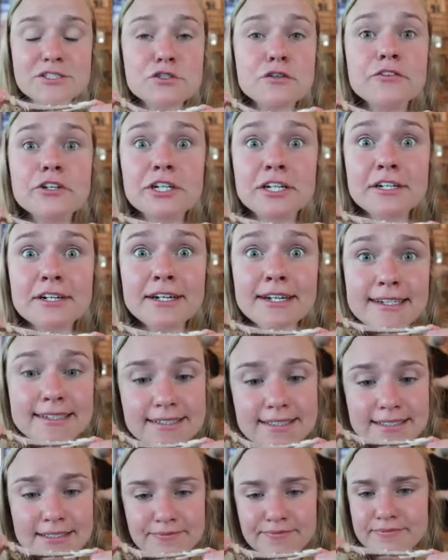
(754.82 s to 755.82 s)
so if you're
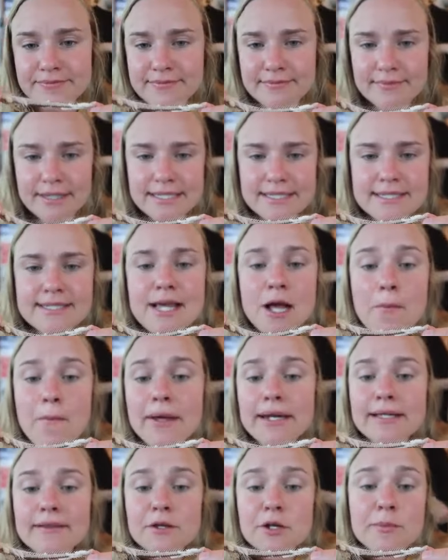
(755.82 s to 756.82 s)
curious, this is how
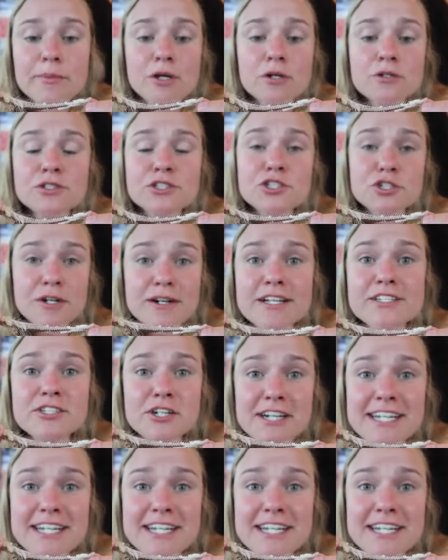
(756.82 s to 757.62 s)
many little bones are in a